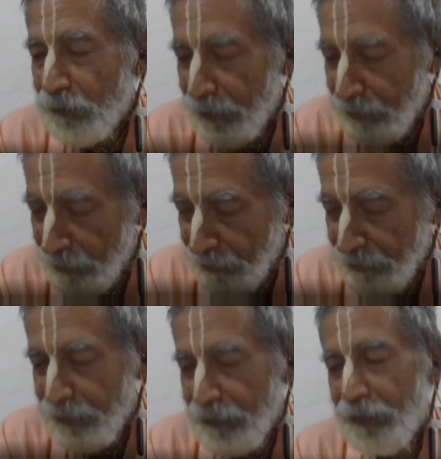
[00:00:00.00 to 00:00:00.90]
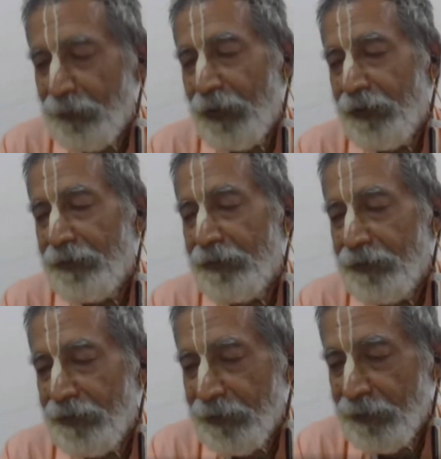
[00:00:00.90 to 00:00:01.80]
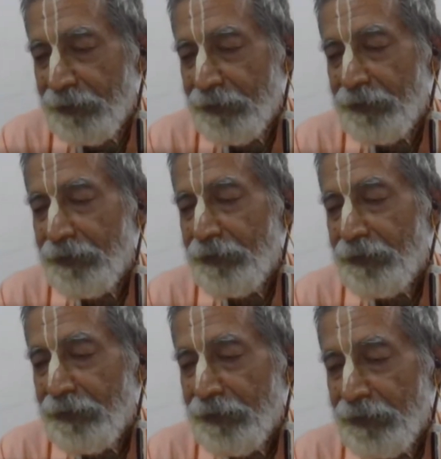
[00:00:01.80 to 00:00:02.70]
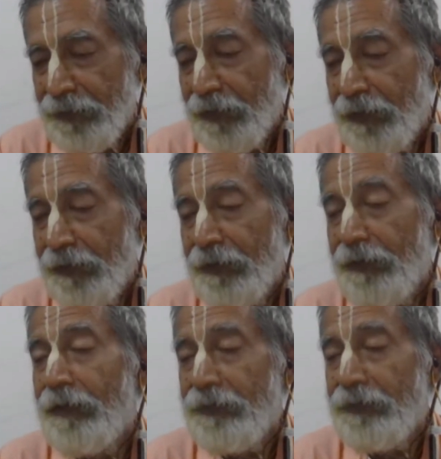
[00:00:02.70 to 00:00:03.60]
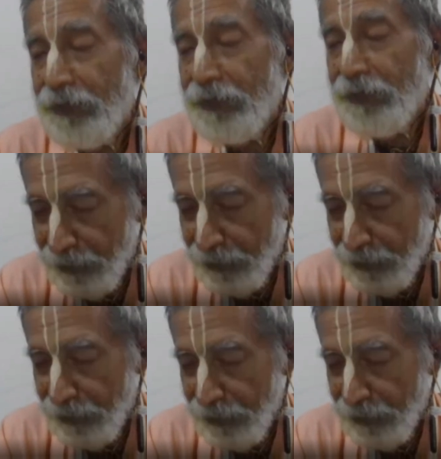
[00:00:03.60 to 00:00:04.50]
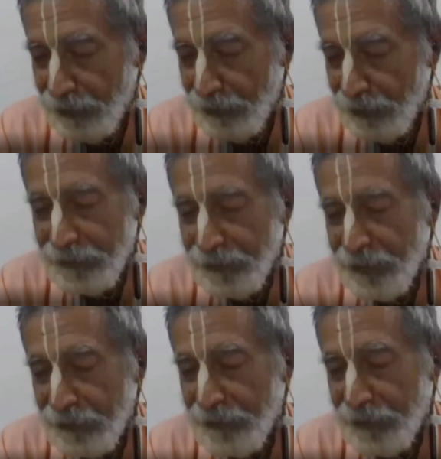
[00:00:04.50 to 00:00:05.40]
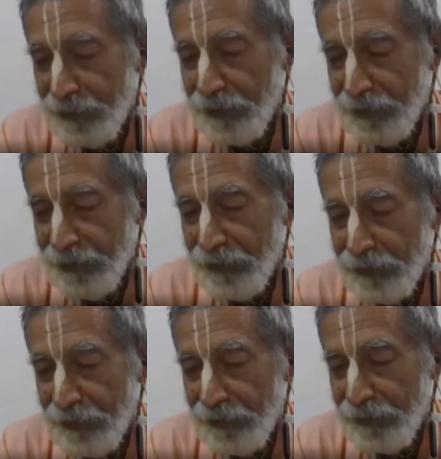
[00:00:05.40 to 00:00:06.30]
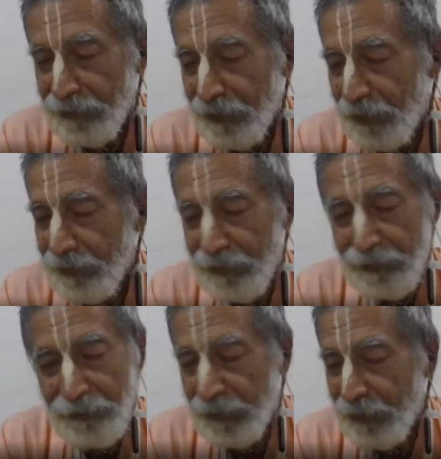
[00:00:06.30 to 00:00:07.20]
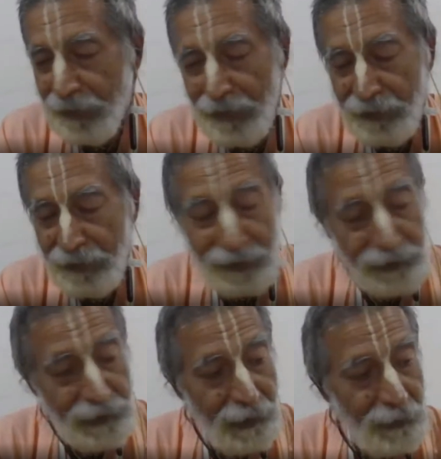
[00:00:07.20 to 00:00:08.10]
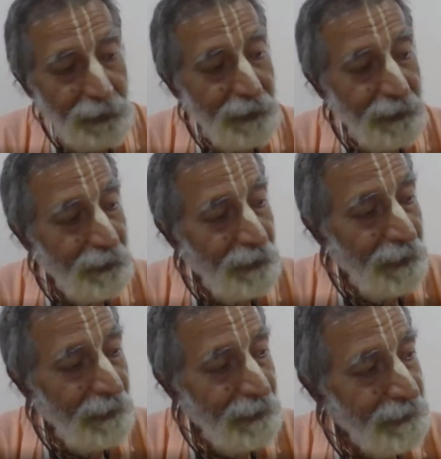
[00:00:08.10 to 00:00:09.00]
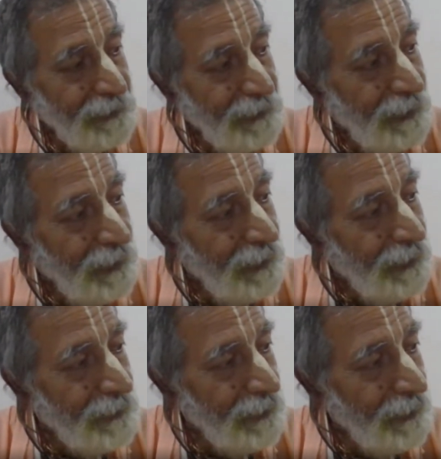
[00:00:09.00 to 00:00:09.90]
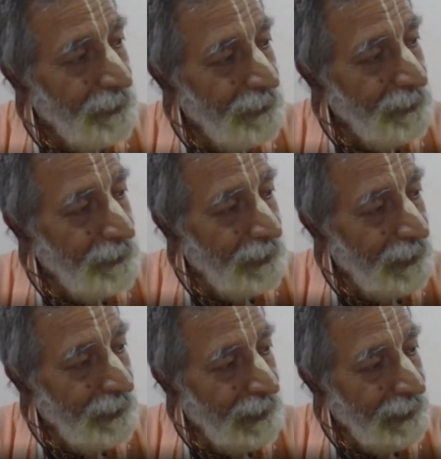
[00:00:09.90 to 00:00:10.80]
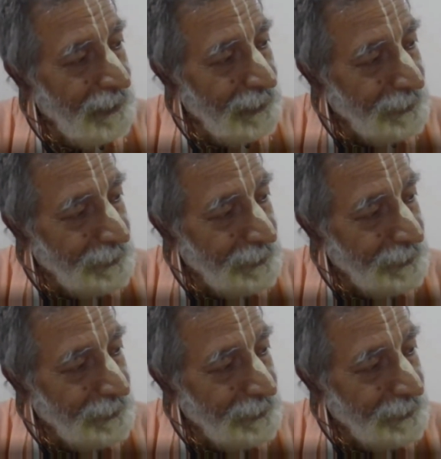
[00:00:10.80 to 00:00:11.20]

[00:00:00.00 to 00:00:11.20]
Vairagya Dharma, you know, his renunciation, you know, that Haridas Thakur is following. So, all right.